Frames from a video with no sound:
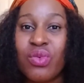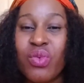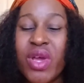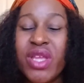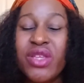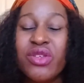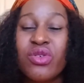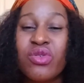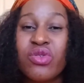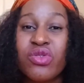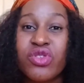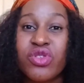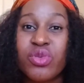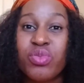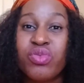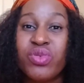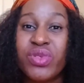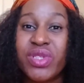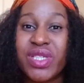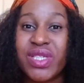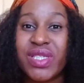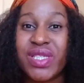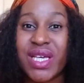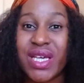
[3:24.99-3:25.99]
When you go to
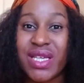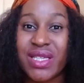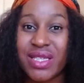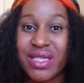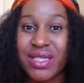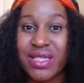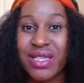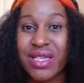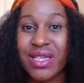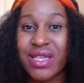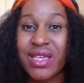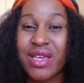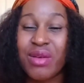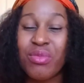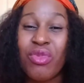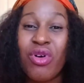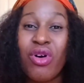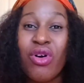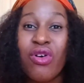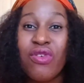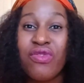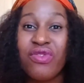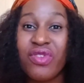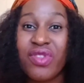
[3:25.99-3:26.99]
put a child in daycare,
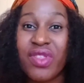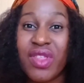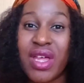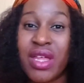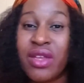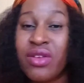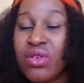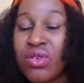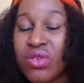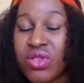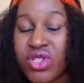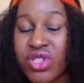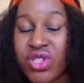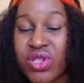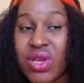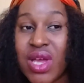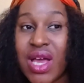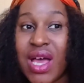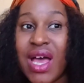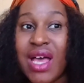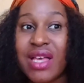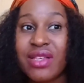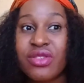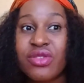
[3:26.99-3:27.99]
more often than not, you
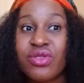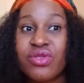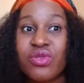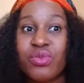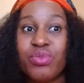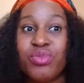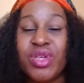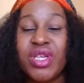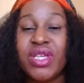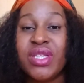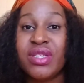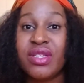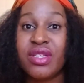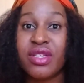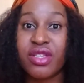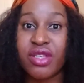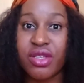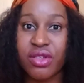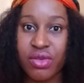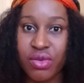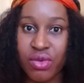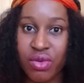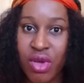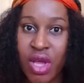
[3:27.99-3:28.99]
are asked to be in the
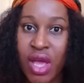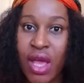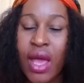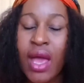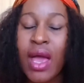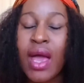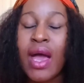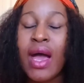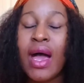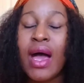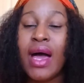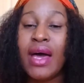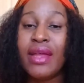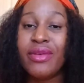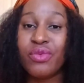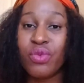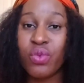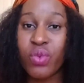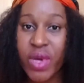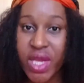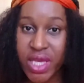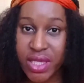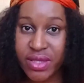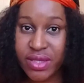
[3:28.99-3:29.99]
queue
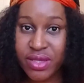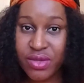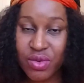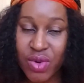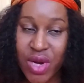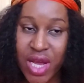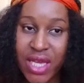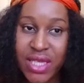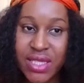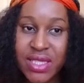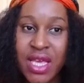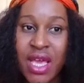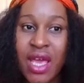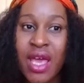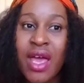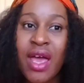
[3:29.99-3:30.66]
and wait, right?